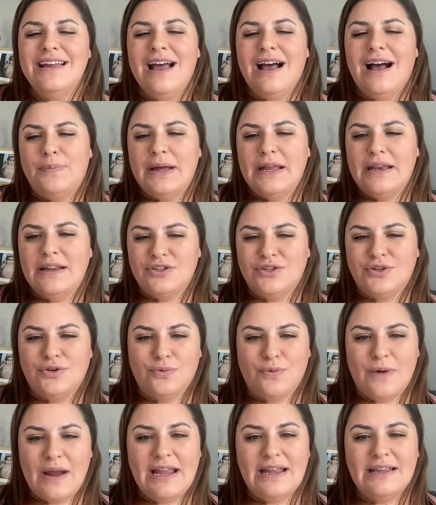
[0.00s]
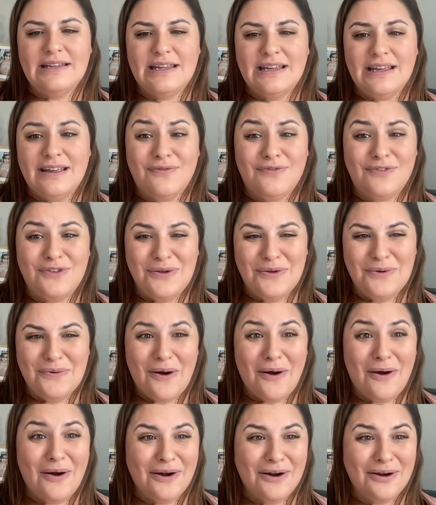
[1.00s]
but it's great if you
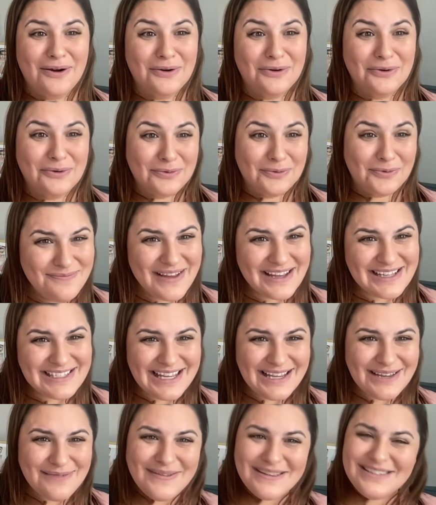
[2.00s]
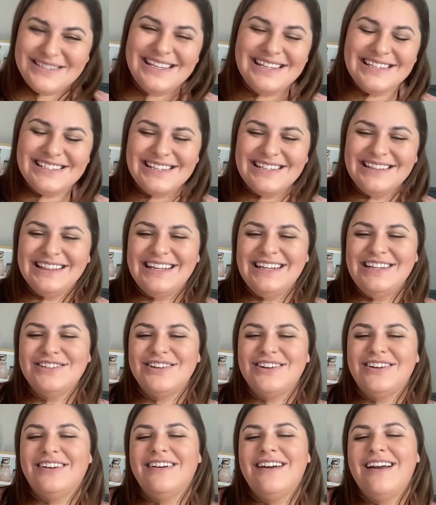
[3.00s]
are mixing business and
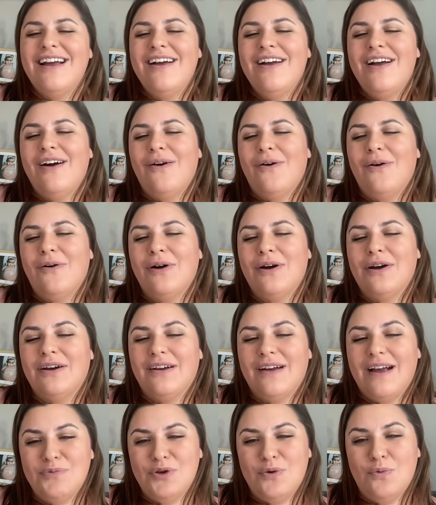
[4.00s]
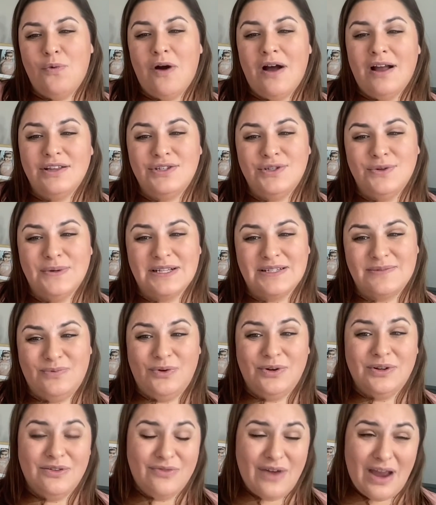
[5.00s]
leisure, or you want to
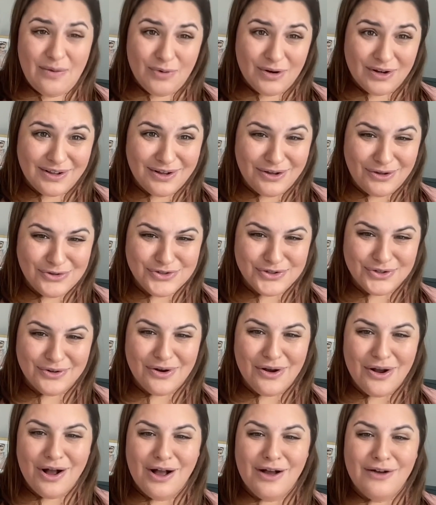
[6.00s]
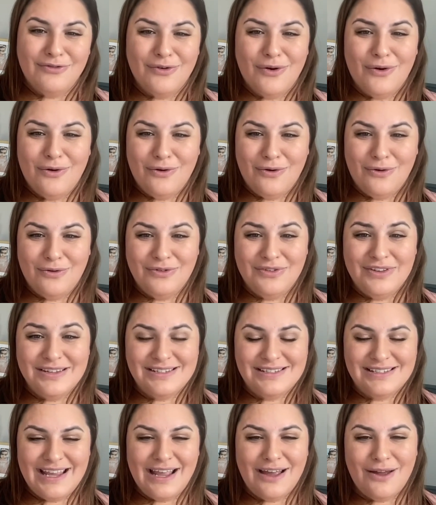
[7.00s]
explore the vibrant culture of Old
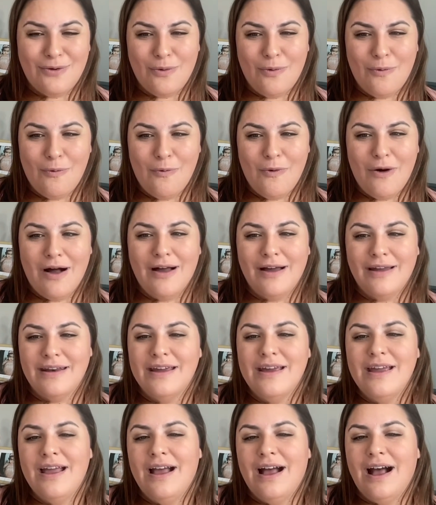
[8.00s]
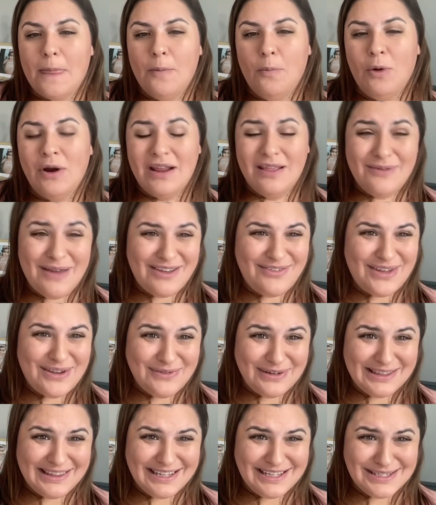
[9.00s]
San Juan. One of my
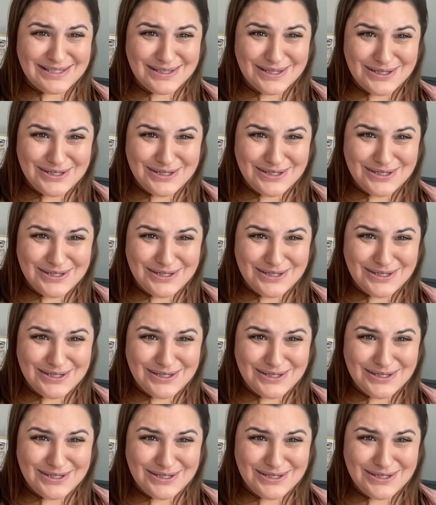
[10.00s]
favorite things to